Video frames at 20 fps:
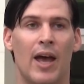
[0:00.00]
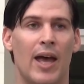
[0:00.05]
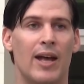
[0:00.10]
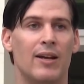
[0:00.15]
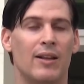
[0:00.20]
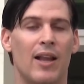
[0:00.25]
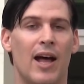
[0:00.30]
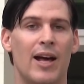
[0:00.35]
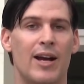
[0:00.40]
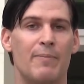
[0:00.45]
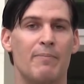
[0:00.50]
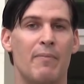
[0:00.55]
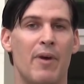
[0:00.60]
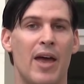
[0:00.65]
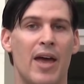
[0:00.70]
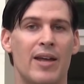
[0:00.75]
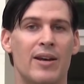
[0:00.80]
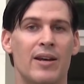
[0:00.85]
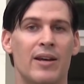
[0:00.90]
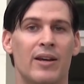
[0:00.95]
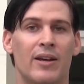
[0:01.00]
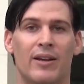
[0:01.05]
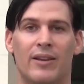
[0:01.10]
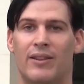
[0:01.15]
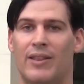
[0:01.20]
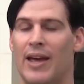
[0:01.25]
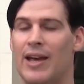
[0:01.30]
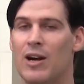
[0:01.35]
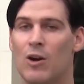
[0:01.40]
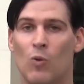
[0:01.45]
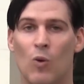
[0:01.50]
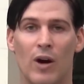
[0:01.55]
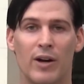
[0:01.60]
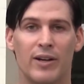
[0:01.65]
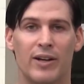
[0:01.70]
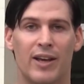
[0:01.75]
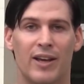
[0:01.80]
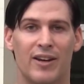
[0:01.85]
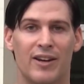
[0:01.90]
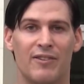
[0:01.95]
and a lot of men, they don't
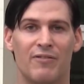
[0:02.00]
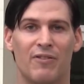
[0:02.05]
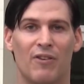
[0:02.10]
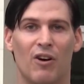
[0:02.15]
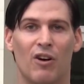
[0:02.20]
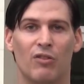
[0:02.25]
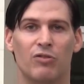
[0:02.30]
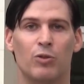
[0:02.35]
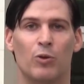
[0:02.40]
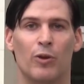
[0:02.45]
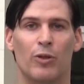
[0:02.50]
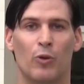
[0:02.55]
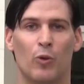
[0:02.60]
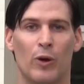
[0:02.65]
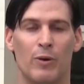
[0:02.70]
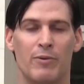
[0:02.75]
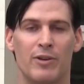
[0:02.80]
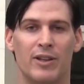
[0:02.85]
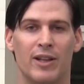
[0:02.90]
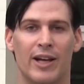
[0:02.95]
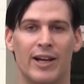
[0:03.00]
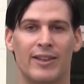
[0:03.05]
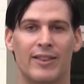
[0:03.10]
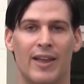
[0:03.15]
want to get involved with women